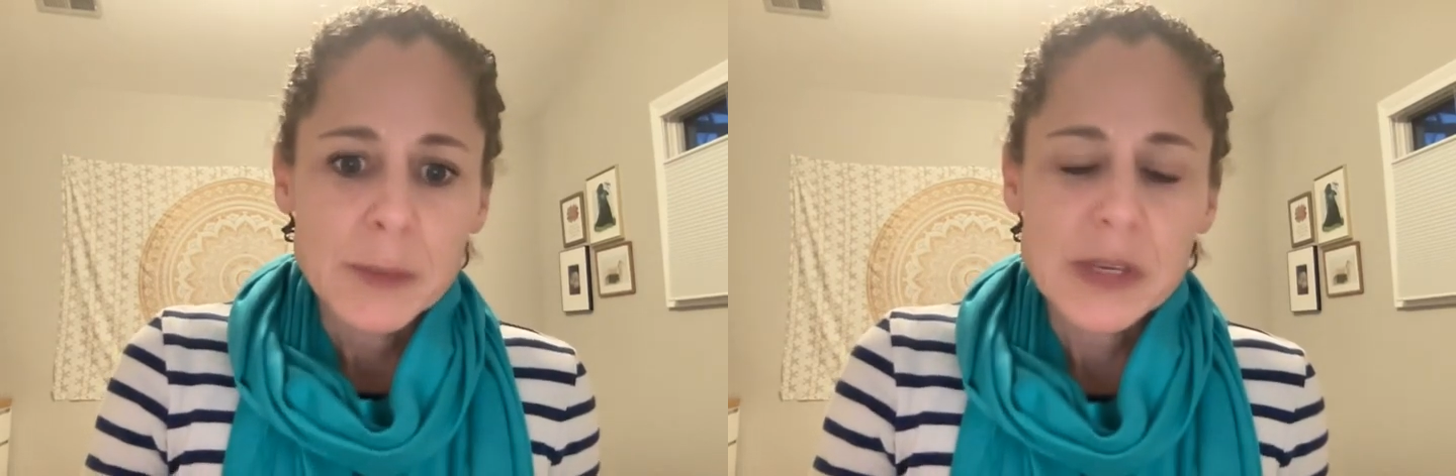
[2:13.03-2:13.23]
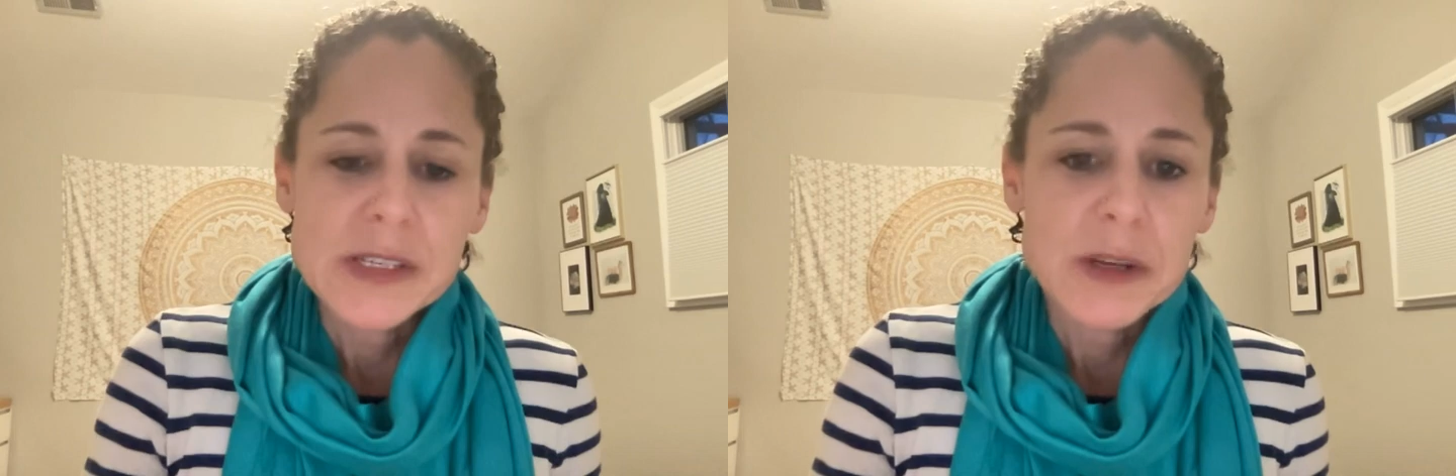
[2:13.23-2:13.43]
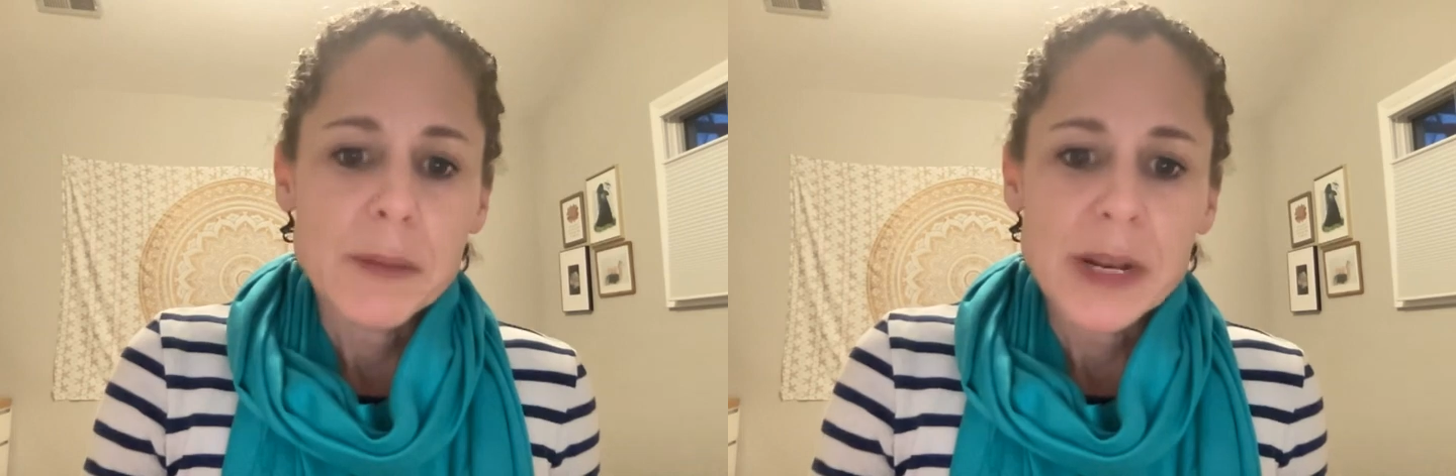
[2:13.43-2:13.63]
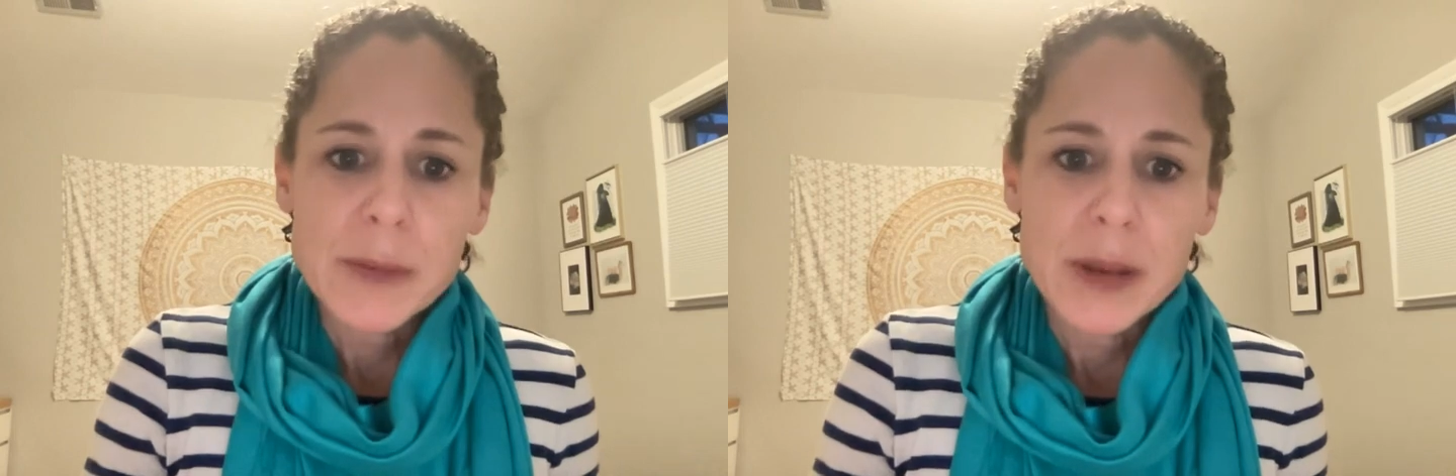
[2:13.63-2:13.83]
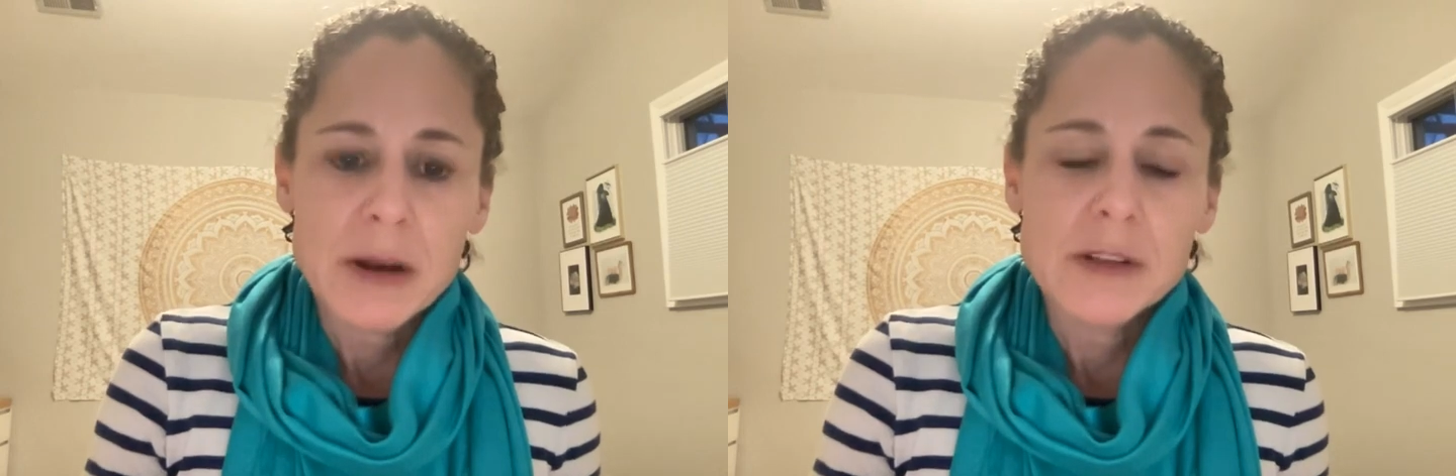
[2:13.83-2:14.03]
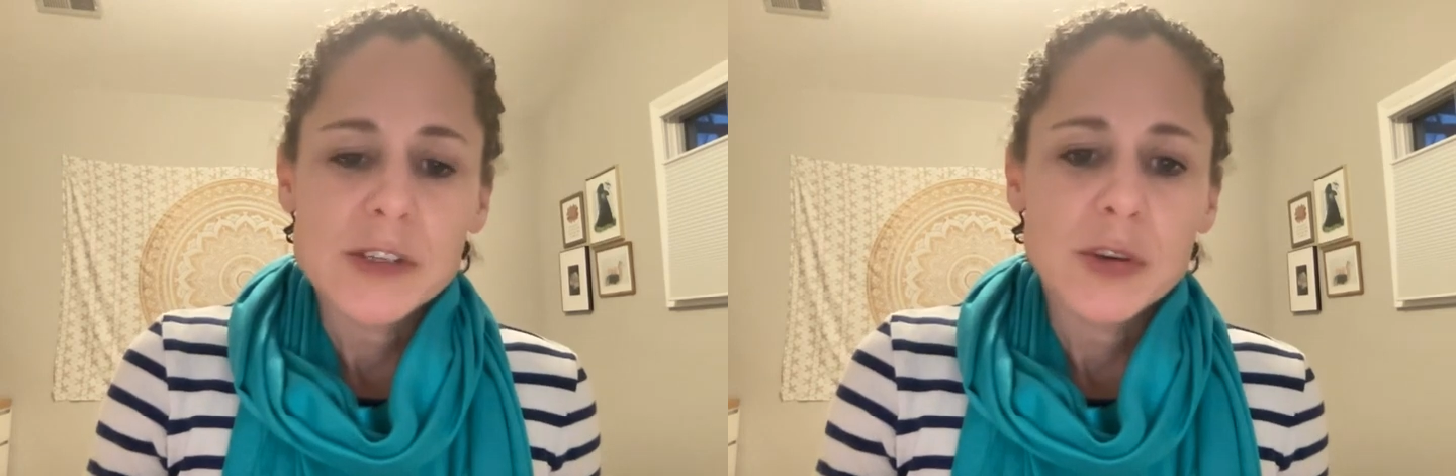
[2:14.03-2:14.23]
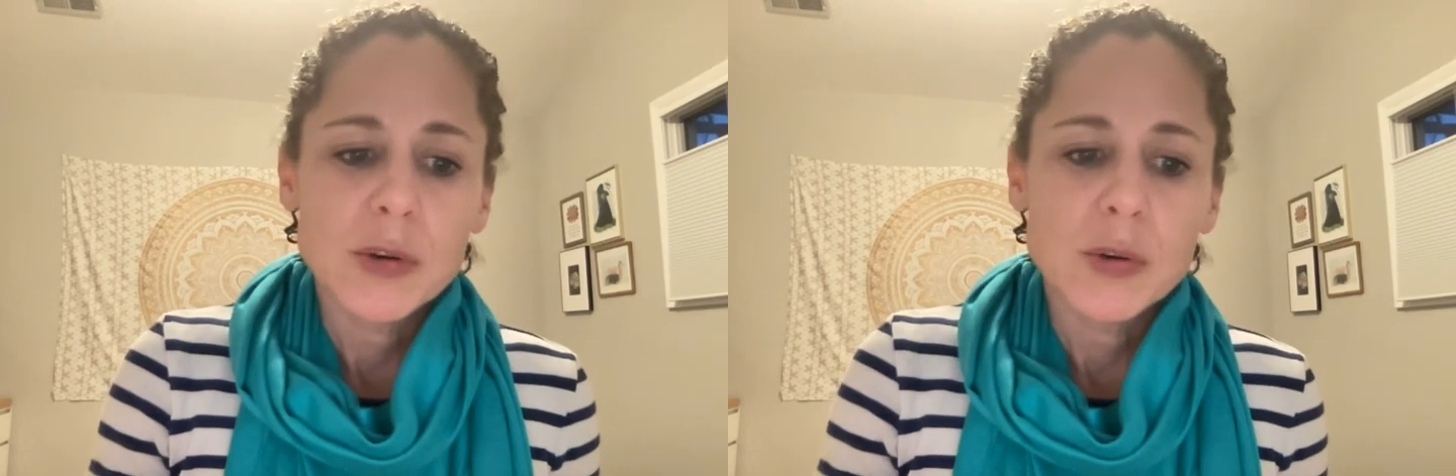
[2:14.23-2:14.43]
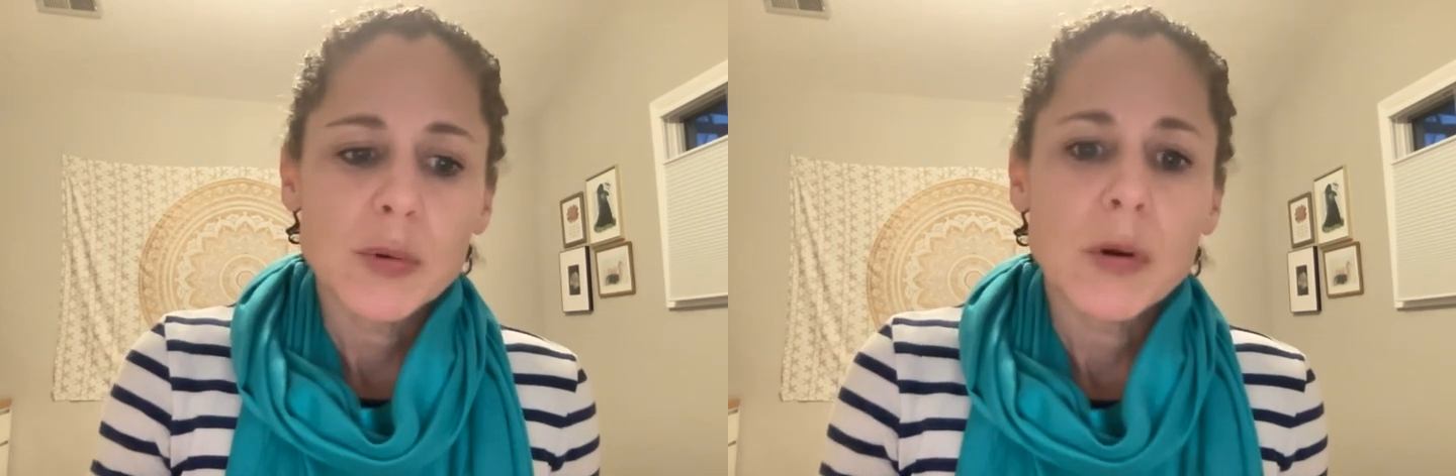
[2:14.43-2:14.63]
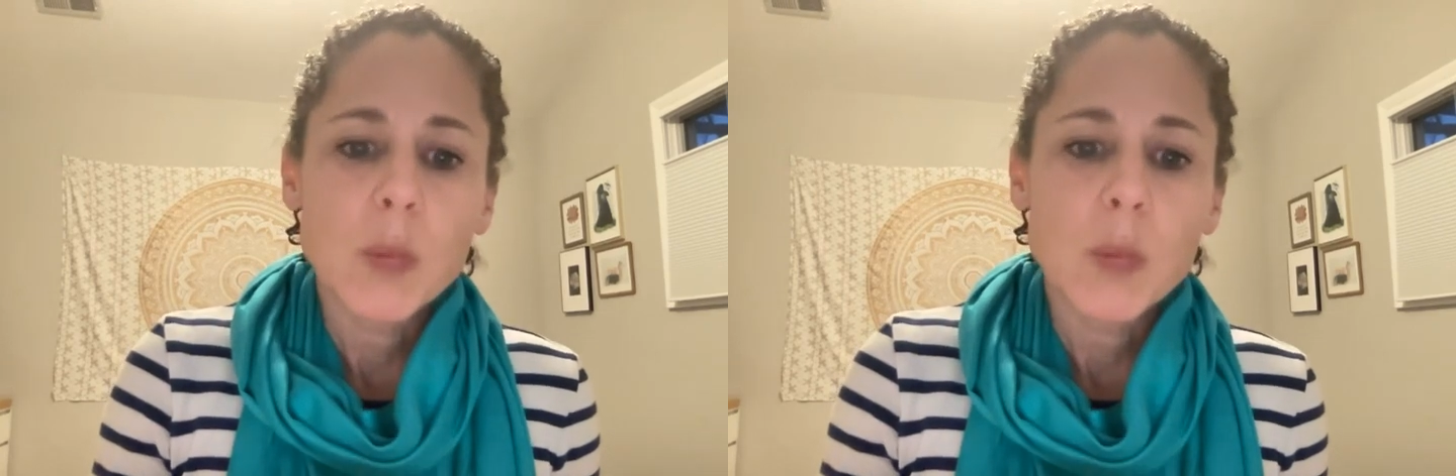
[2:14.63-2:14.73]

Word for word: because there are many parents who